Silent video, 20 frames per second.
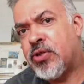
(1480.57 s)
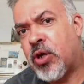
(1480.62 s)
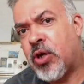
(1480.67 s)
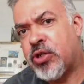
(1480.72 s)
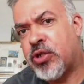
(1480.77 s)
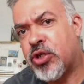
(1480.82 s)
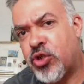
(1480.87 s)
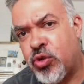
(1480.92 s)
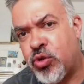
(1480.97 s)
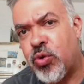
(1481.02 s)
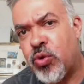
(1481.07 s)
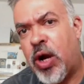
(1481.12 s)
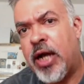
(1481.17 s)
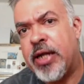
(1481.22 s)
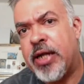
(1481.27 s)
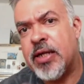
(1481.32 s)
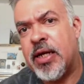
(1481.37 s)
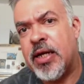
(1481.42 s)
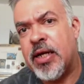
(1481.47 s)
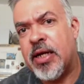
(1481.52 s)
to write
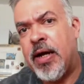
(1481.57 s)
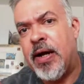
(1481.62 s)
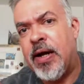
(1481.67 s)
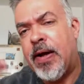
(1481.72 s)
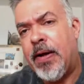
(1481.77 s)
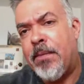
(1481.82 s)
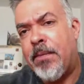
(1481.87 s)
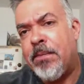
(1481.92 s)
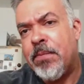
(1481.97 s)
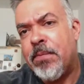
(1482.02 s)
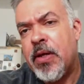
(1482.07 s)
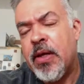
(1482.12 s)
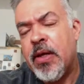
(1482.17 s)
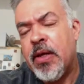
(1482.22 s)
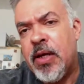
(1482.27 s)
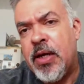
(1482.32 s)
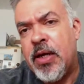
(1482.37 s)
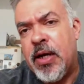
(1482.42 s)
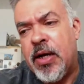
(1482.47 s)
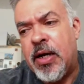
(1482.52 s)
uh,
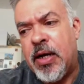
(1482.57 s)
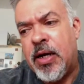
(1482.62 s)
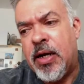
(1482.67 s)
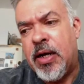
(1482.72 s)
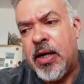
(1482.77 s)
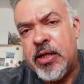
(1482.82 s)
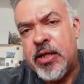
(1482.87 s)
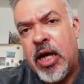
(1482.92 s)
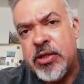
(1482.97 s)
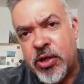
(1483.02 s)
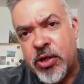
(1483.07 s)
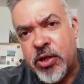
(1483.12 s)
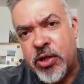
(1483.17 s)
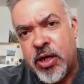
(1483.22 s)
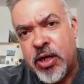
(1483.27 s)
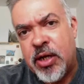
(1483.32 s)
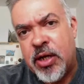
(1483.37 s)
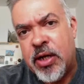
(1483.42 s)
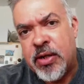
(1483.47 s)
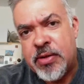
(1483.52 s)
uh, another
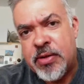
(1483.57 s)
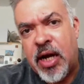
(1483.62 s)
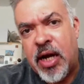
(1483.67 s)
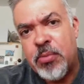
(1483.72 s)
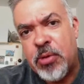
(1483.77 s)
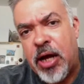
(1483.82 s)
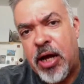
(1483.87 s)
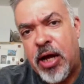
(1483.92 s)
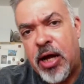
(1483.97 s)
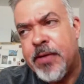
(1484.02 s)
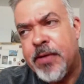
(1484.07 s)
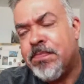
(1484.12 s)
uh, timeline